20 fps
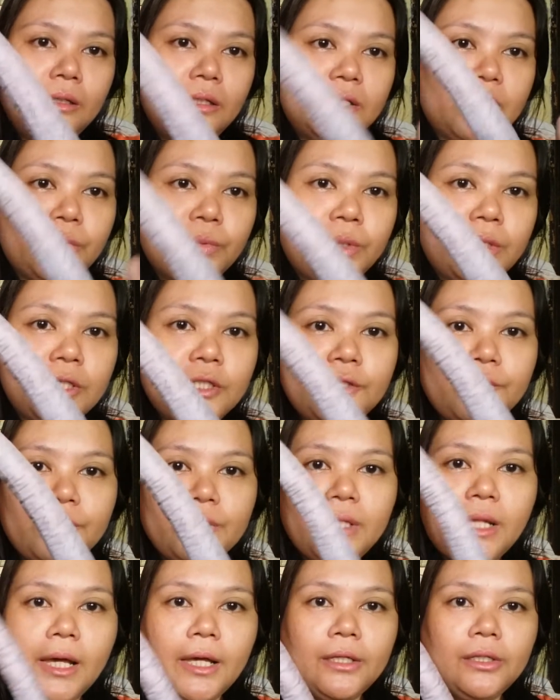This one is
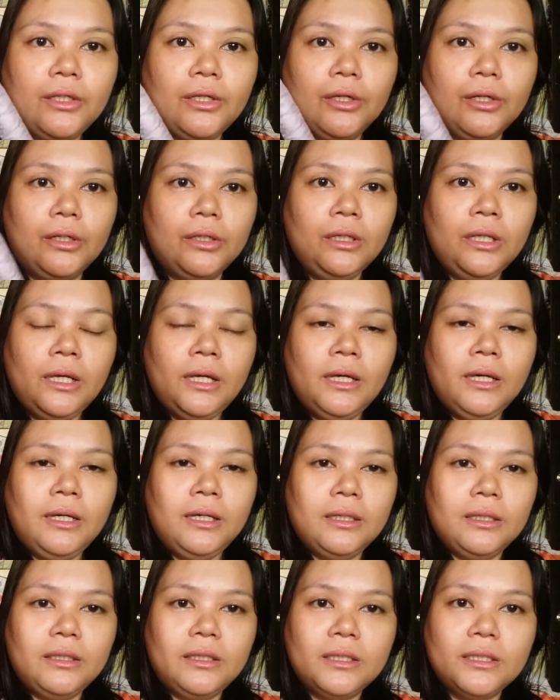for Daniel.
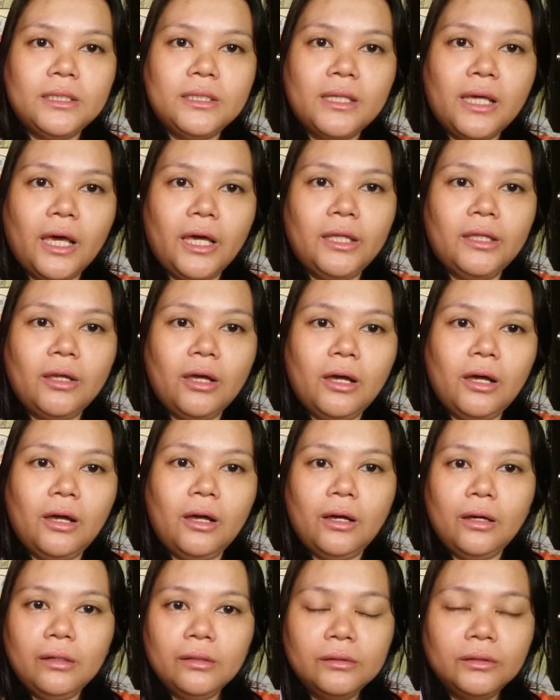It is
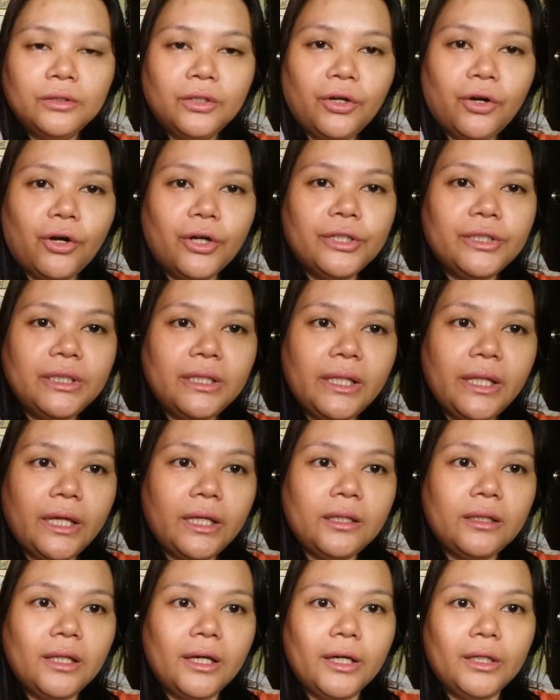kinda
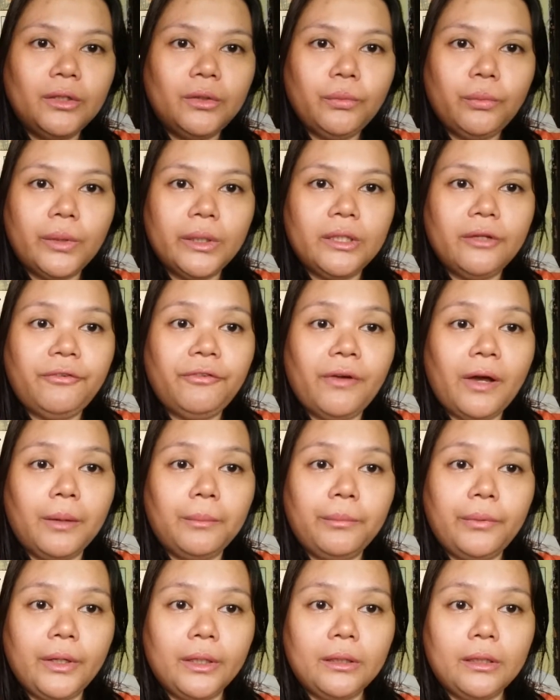coordinated with the
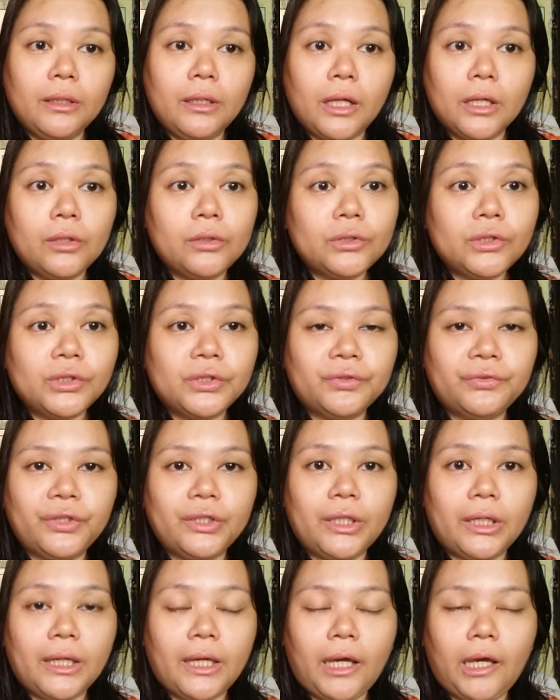fabric that I use
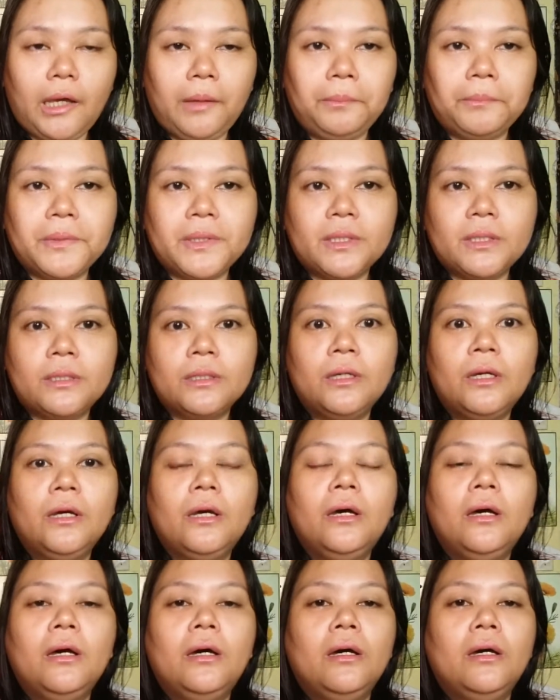for the capes.
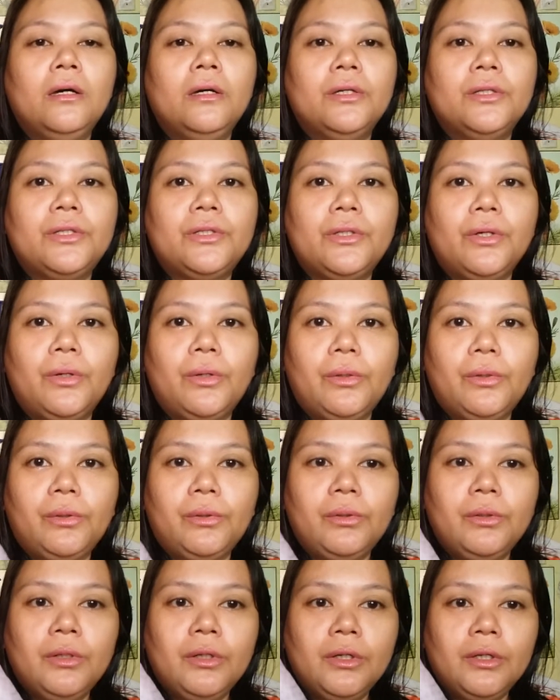
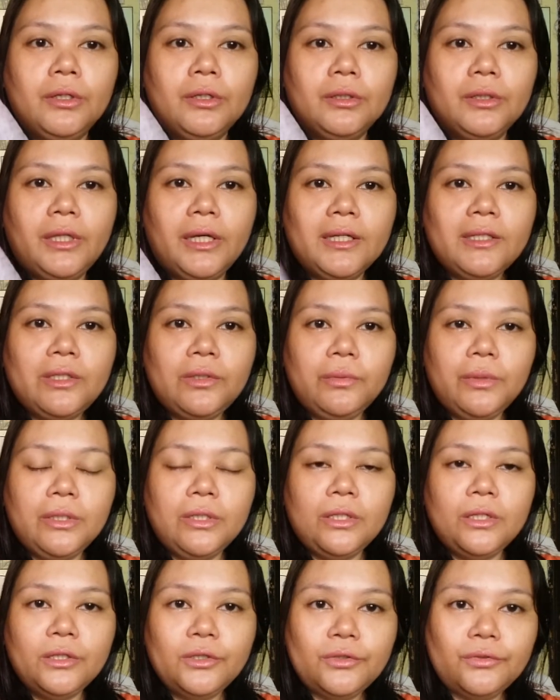So this
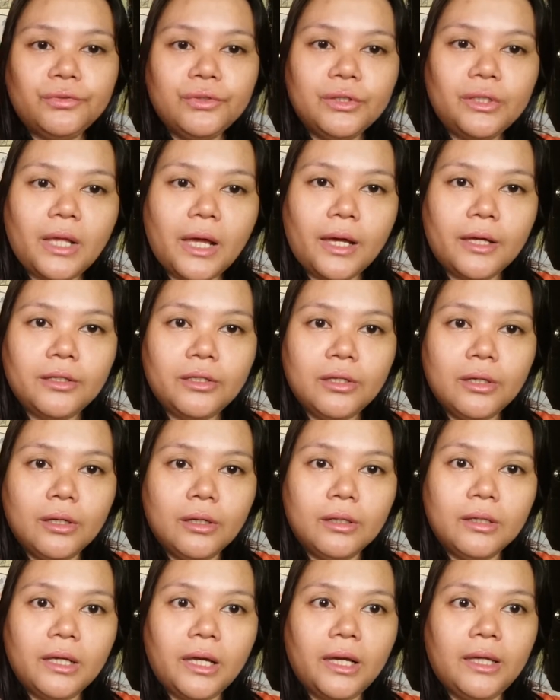one is for
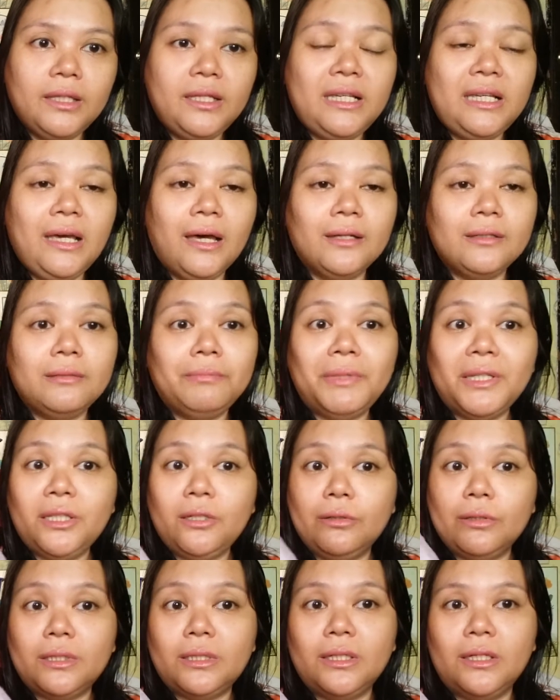Daniel, and he has been
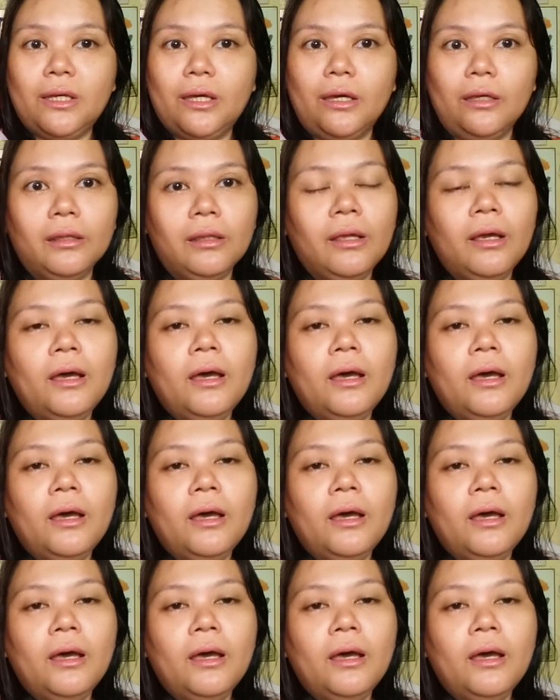using it.